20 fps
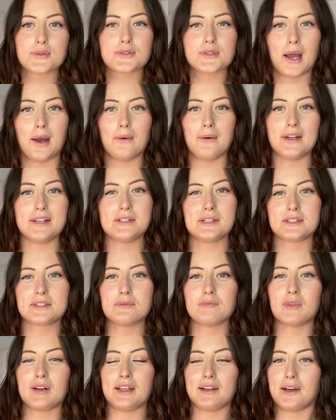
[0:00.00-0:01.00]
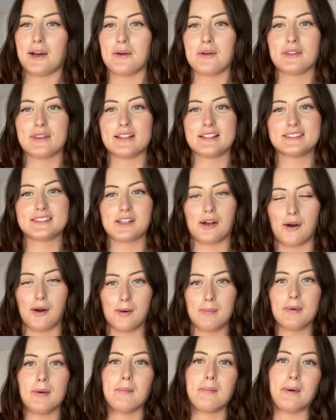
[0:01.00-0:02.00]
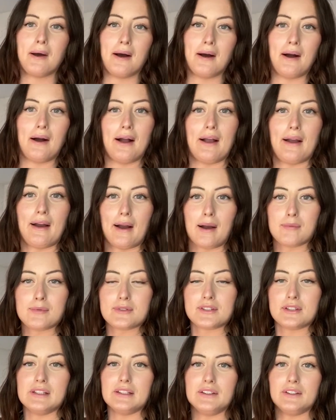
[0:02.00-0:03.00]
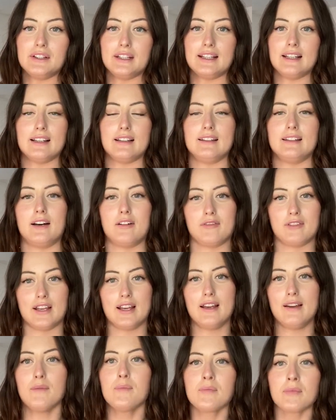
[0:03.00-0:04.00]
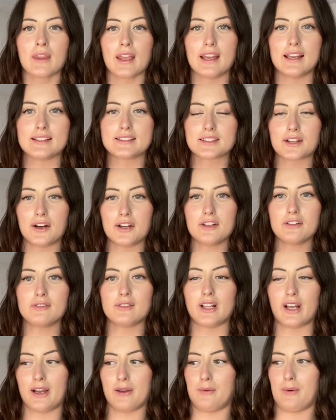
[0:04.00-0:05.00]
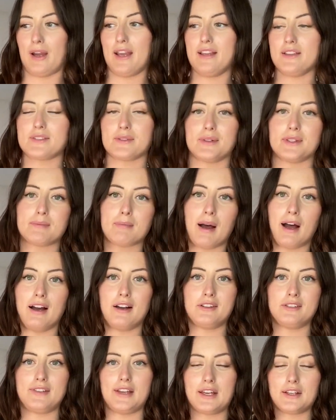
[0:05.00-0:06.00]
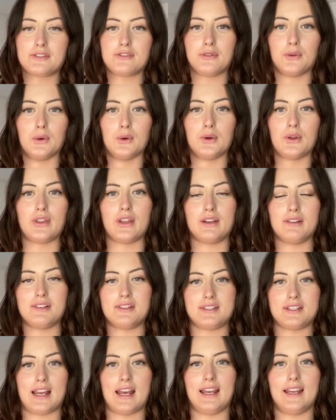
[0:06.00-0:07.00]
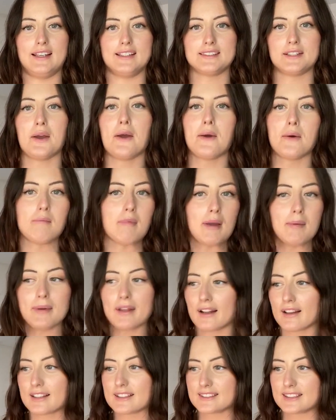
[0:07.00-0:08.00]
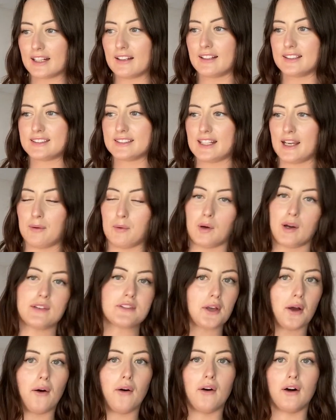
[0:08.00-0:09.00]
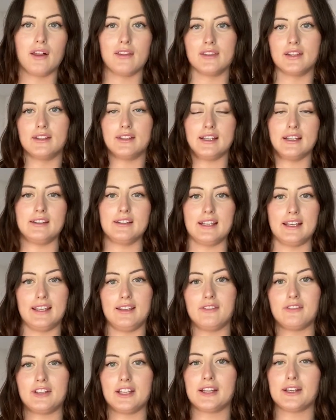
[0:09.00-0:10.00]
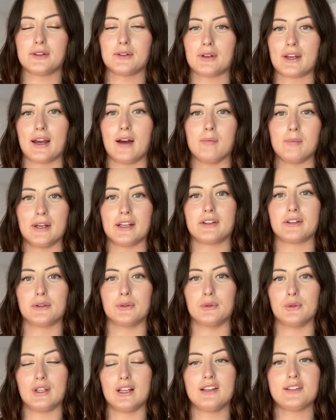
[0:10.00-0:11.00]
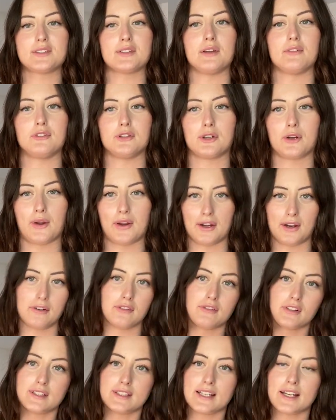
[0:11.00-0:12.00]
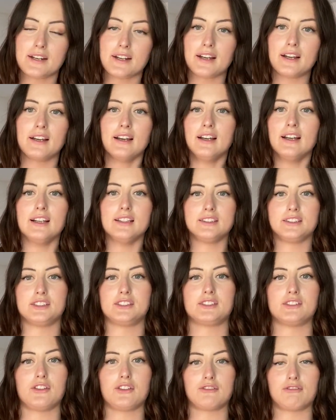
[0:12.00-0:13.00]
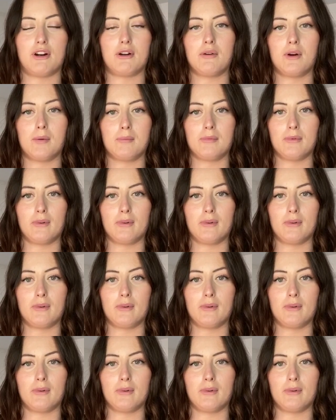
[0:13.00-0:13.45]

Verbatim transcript: So it doesn't really go with this top, but I absolutely love it. It's kind of lightweight, so it's perfect for those days, maybe like a day like today where it's hot and then in the evening it'll get a bit cooler. So if you're going out for dinner, just to throw